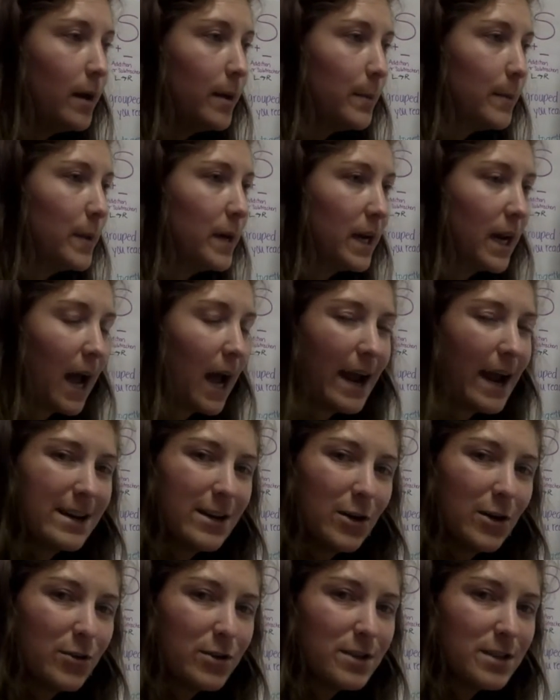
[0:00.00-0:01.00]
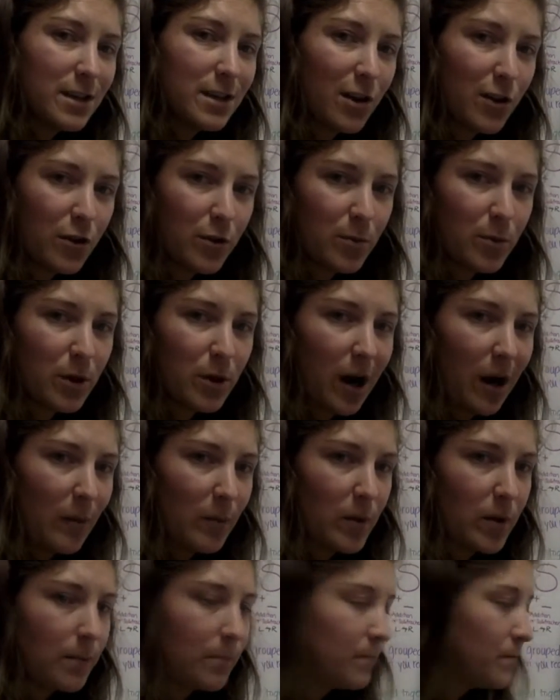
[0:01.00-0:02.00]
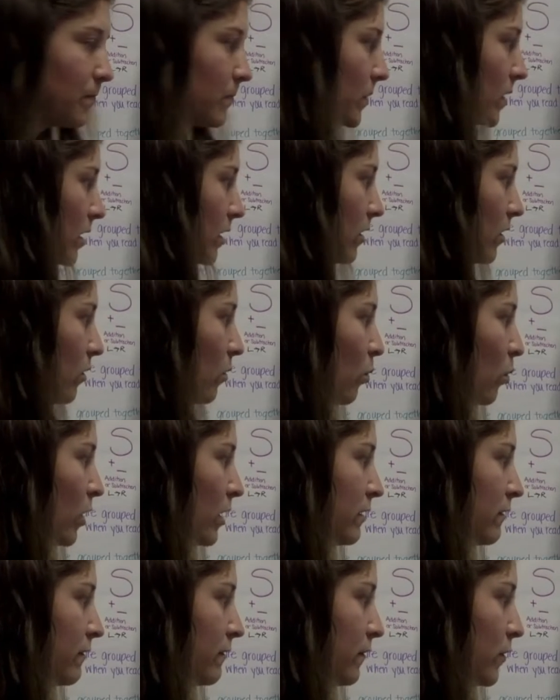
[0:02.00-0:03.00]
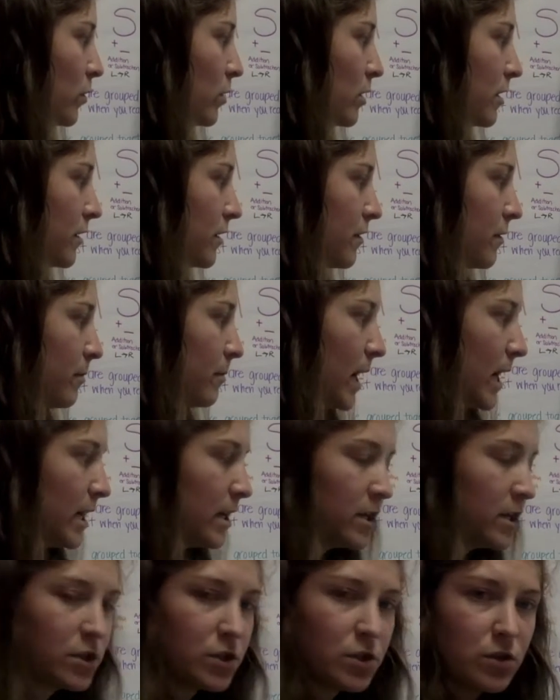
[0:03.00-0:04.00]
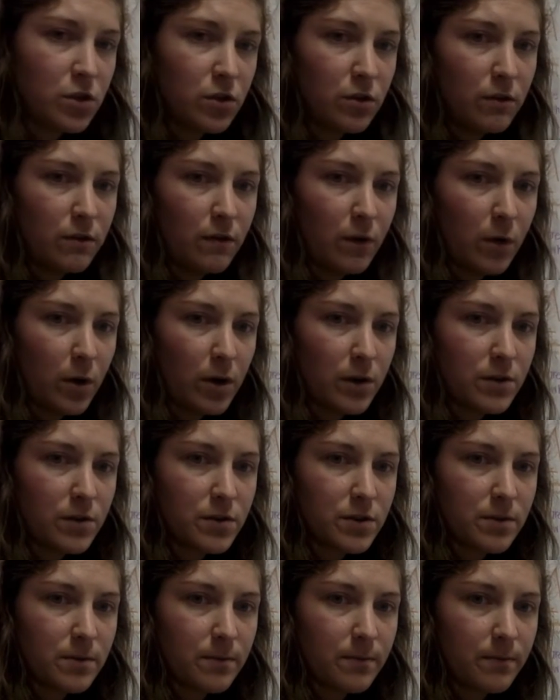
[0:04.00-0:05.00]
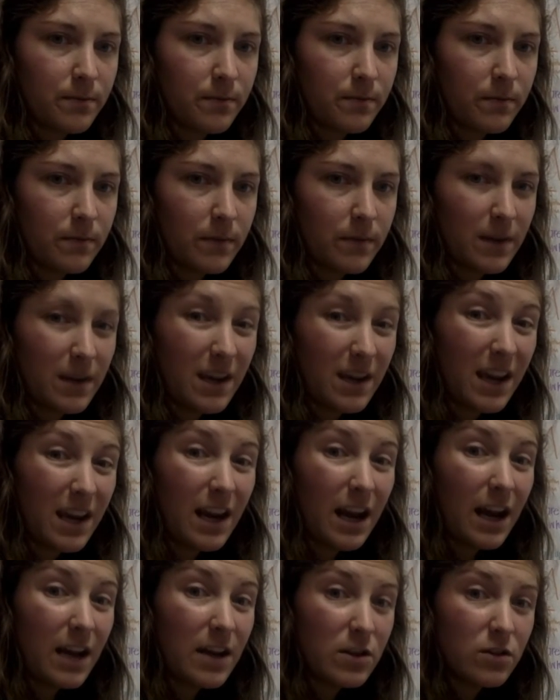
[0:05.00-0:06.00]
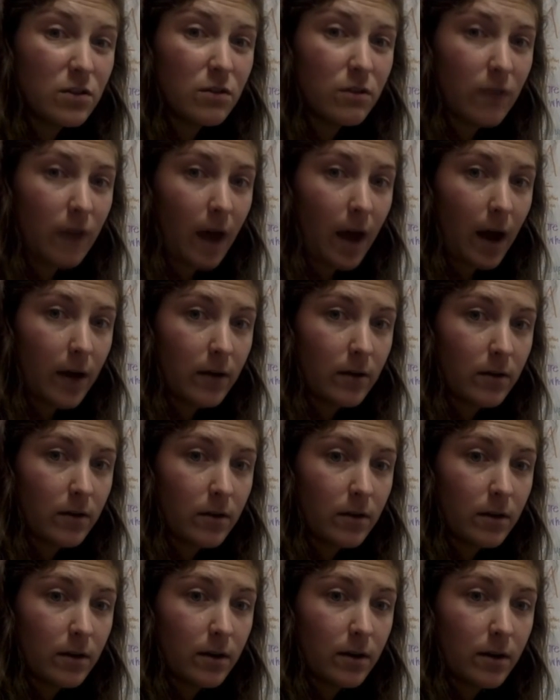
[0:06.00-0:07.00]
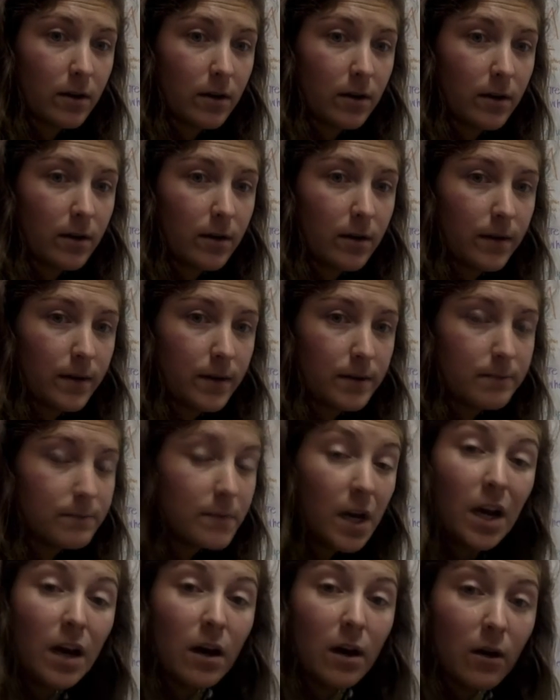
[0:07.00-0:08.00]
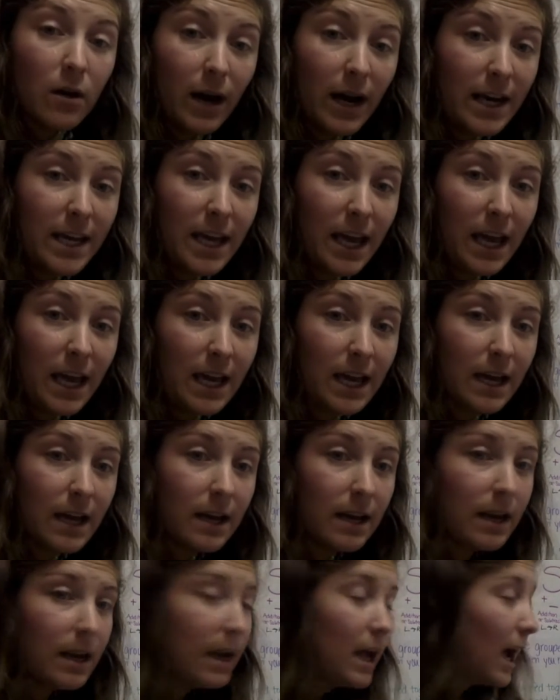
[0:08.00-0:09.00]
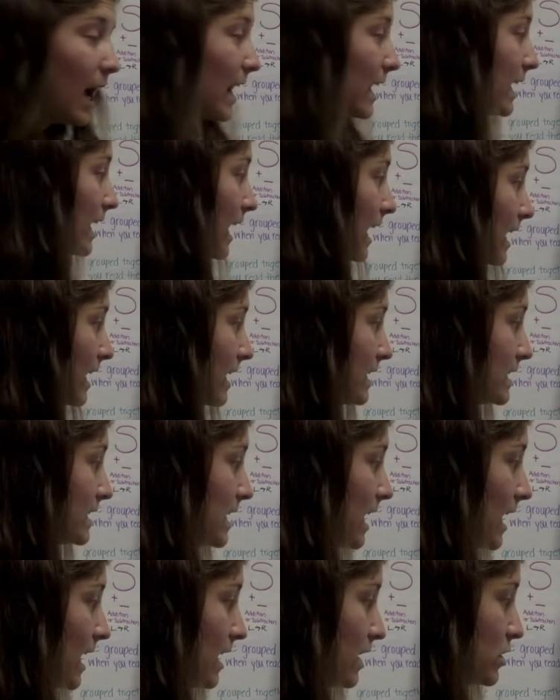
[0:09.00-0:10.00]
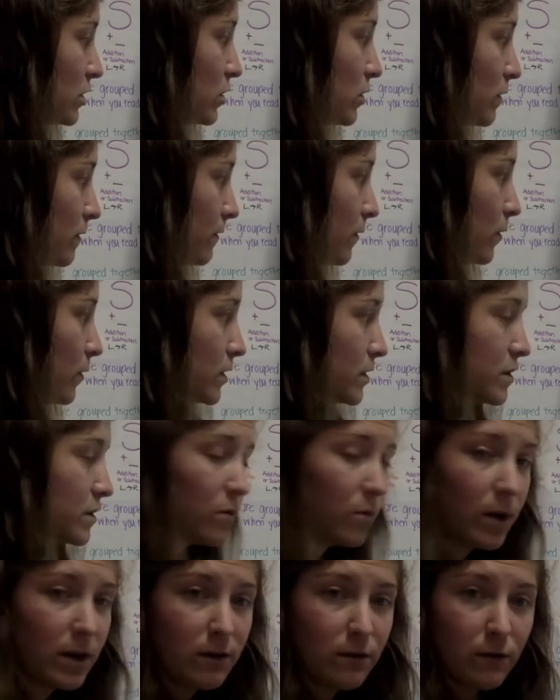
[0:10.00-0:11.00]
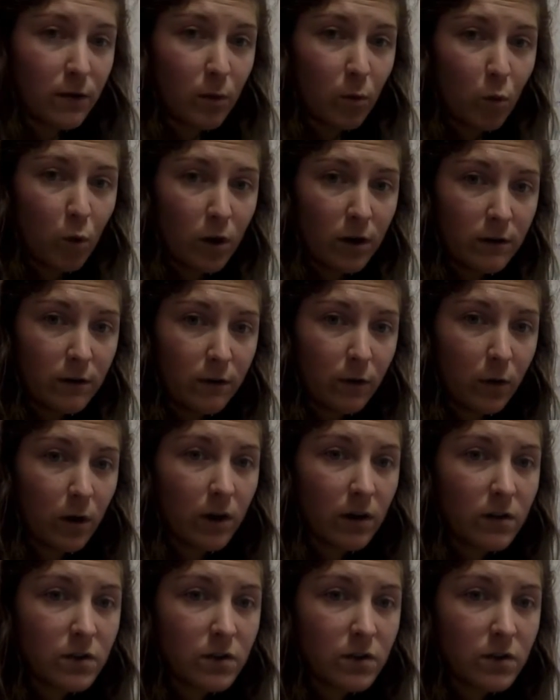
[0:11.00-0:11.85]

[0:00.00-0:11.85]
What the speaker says: But I notice another problem. 1/4 minus 2/4. Can I do that? No, I can't. I can't take 2/4 away from 1/4.